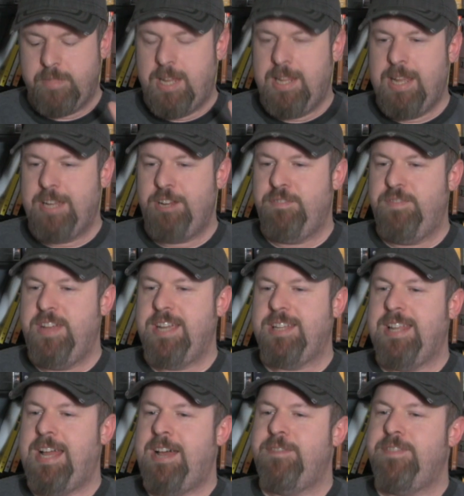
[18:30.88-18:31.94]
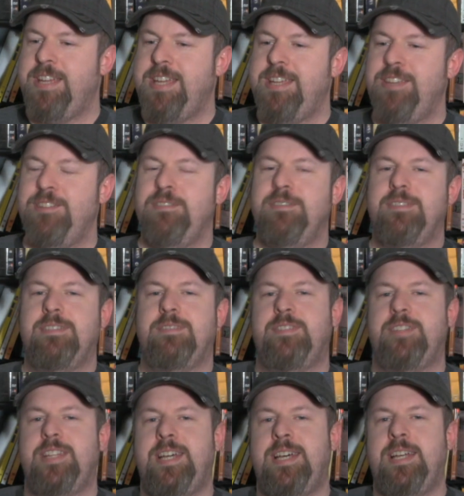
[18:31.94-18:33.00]
like your fake laugh. Thank you
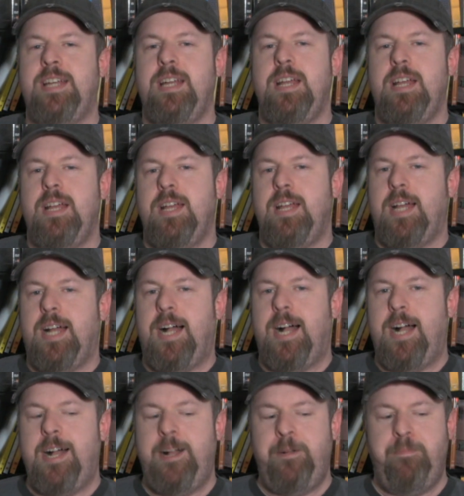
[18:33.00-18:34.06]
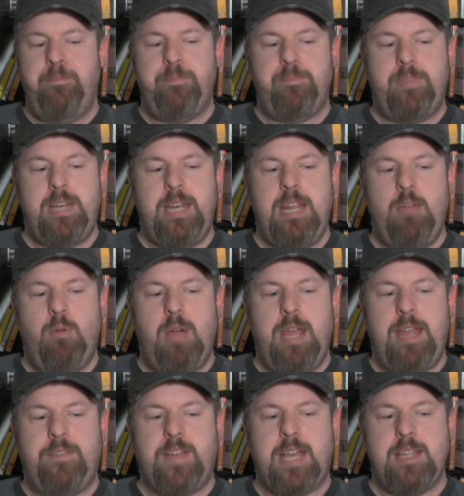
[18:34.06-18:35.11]
for that. But
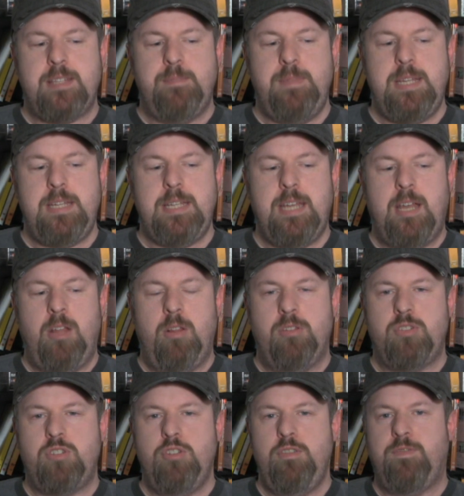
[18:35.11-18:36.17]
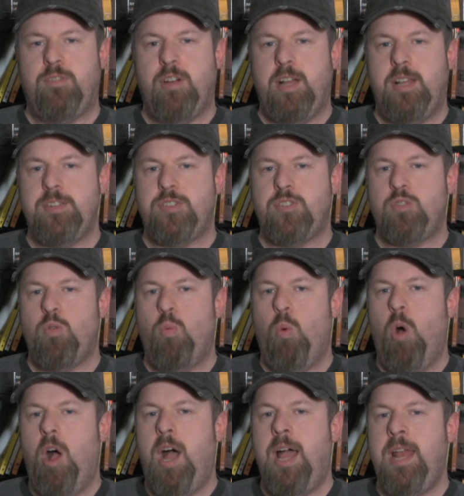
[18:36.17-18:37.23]
anyway, I've got some intel on two fronts.
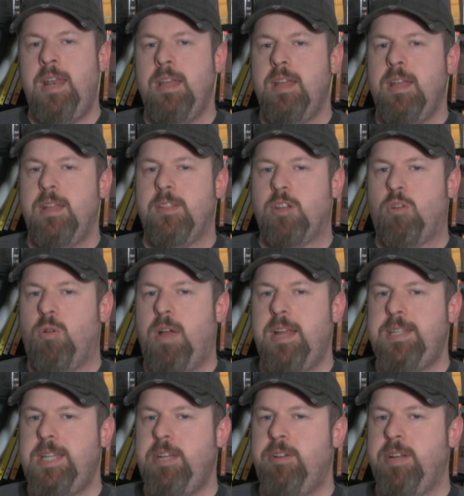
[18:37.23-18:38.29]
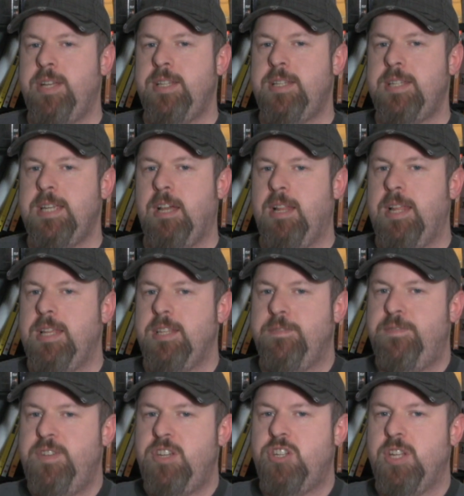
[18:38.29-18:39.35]
One, the Criterion sale is
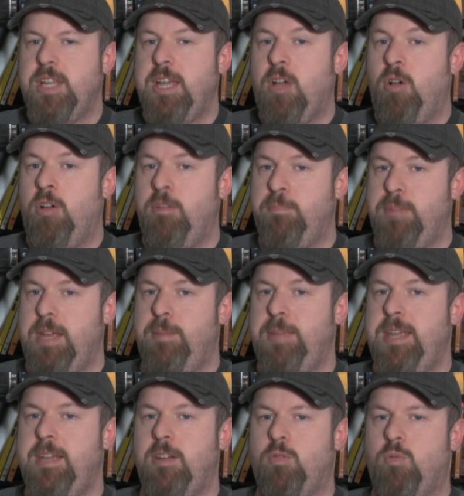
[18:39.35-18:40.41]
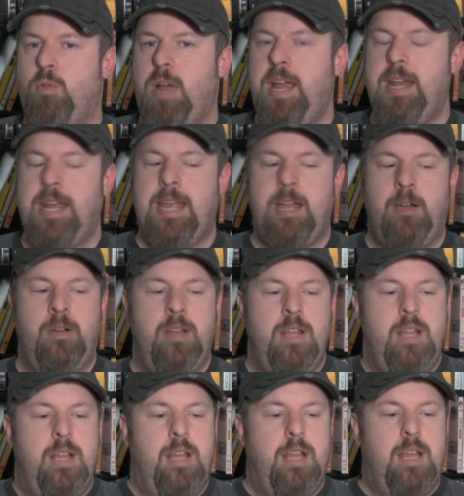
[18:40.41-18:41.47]
officially on, baby, right now.
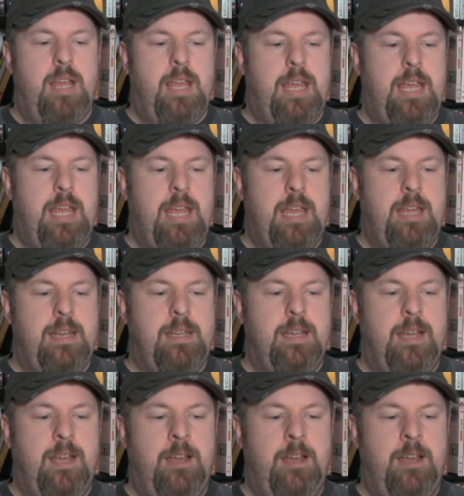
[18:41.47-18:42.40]
And,